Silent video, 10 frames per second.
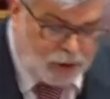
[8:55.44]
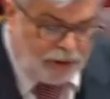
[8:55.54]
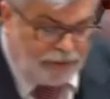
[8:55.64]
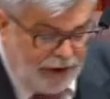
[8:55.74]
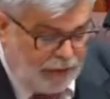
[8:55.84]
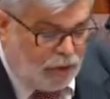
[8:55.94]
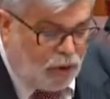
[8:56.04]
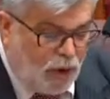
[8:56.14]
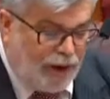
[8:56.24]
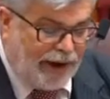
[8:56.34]
or the federal
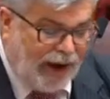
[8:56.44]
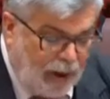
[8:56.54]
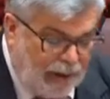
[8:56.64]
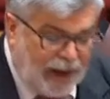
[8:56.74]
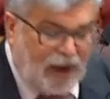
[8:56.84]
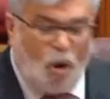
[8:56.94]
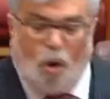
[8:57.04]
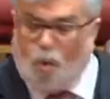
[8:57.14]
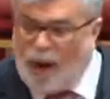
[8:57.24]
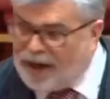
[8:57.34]
court are knowingly
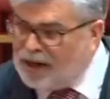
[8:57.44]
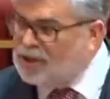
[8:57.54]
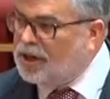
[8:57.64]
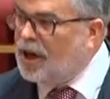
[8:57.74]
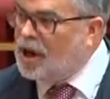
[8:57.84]
or recklessly